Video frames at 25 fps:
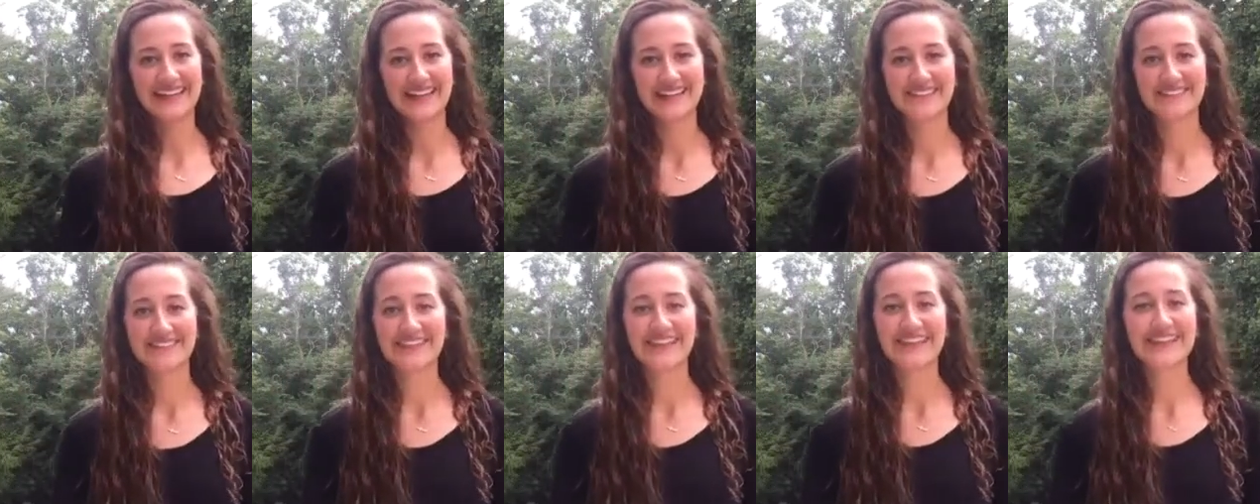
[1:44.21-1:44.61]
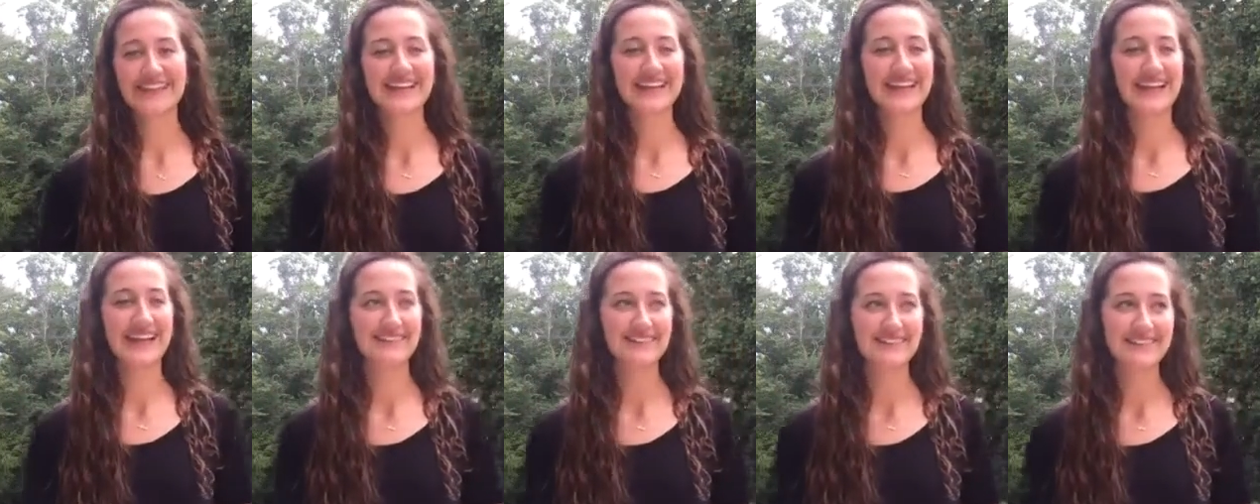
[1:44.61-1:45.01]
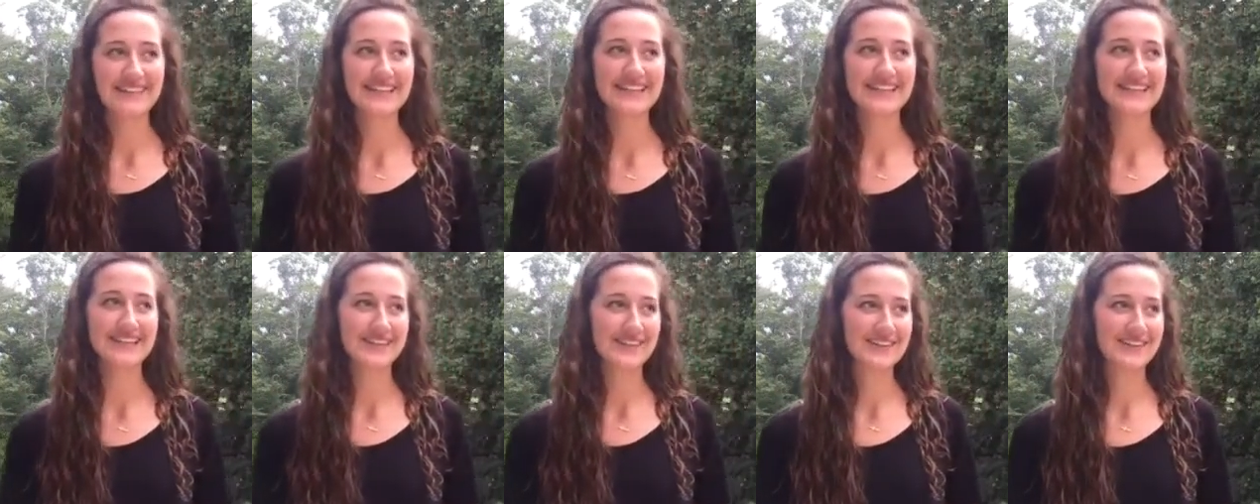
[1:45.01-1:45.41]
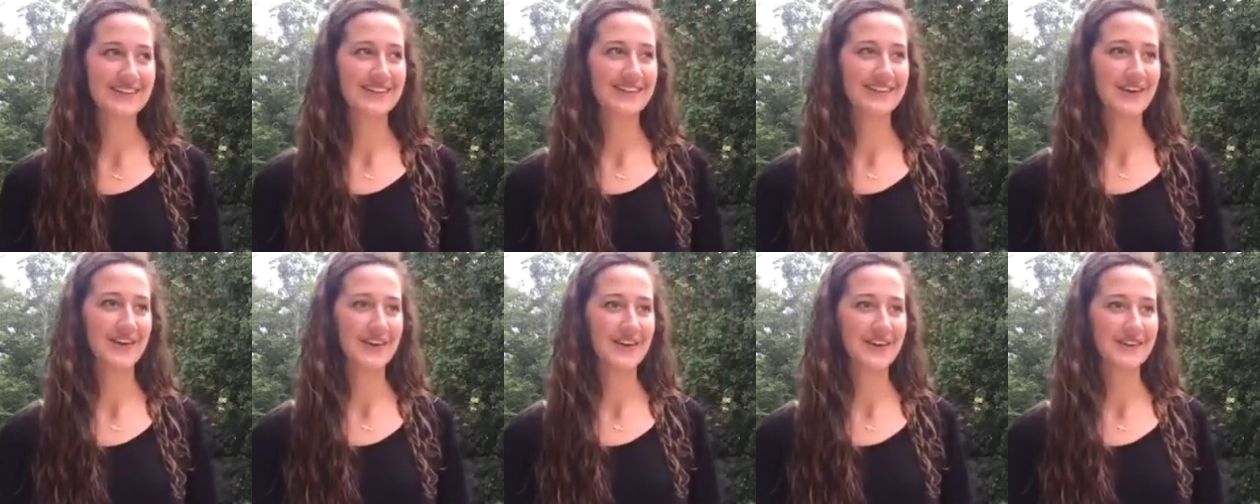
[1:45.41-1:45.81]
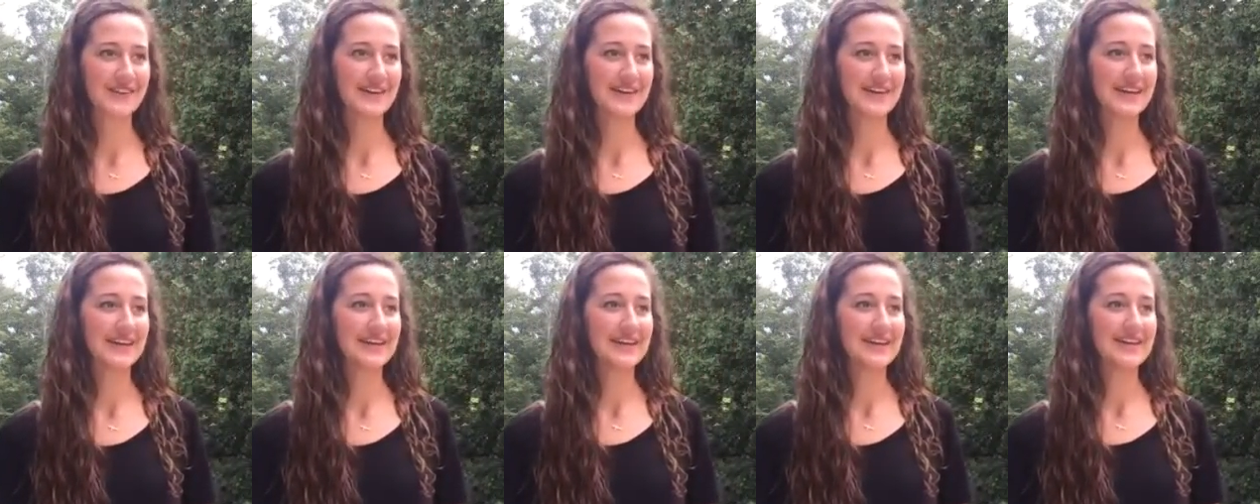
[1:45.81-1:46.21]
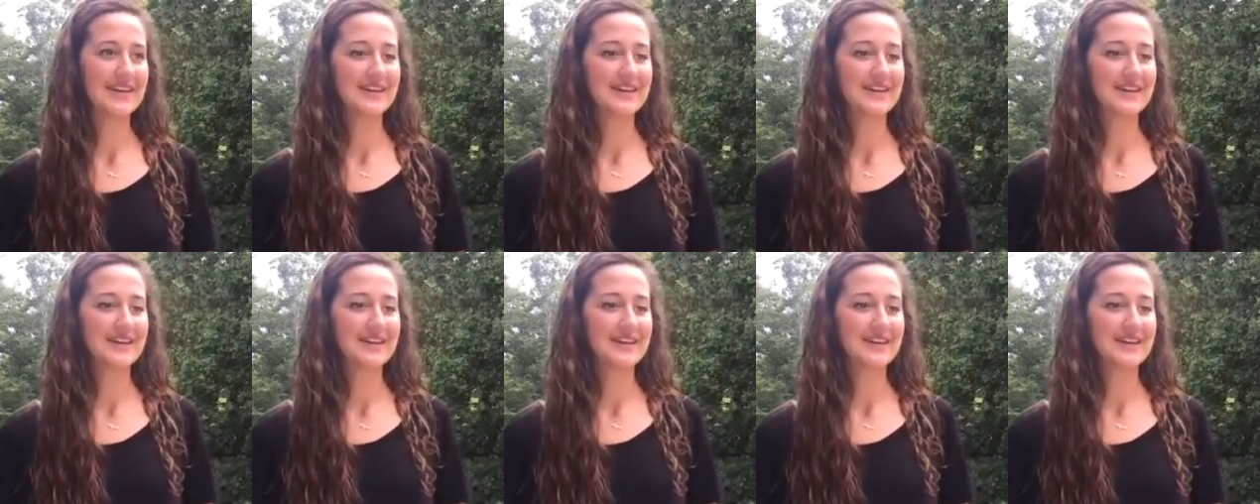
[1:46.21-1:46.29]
I mean, I really did learn it the hard way,